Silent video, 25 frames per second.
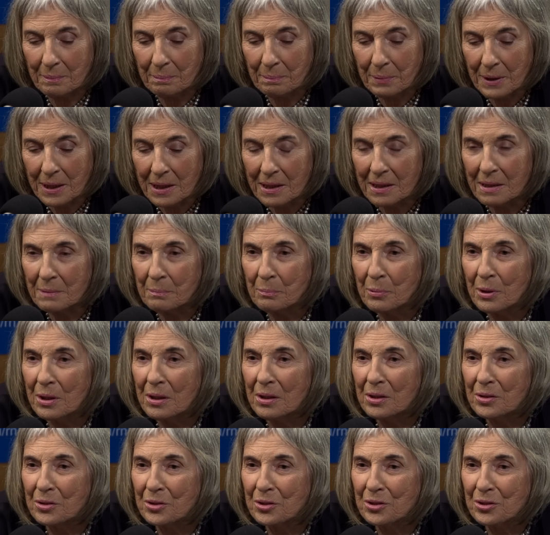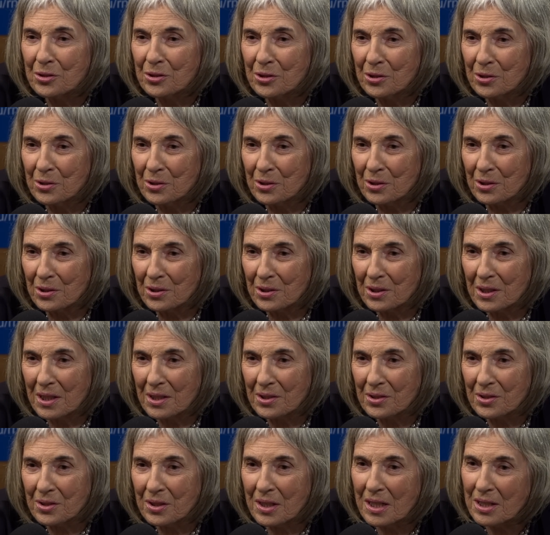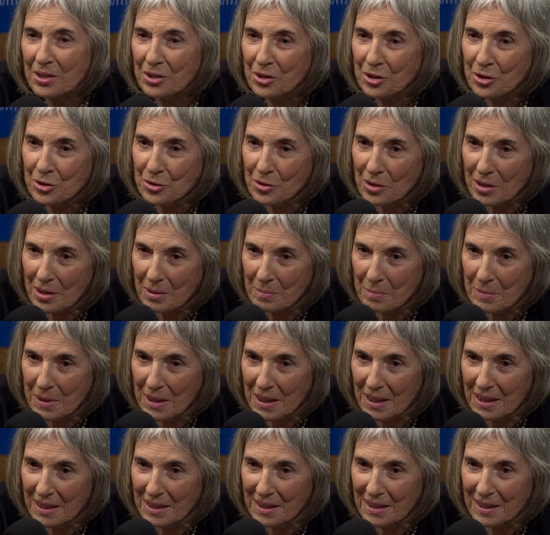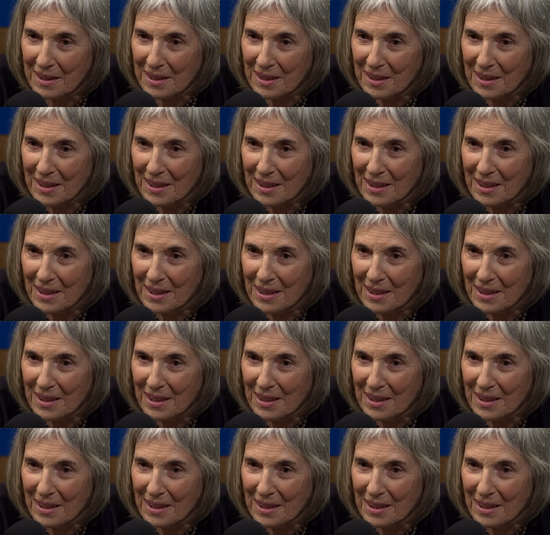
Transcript: being a brilliant student doesn't necessarily mean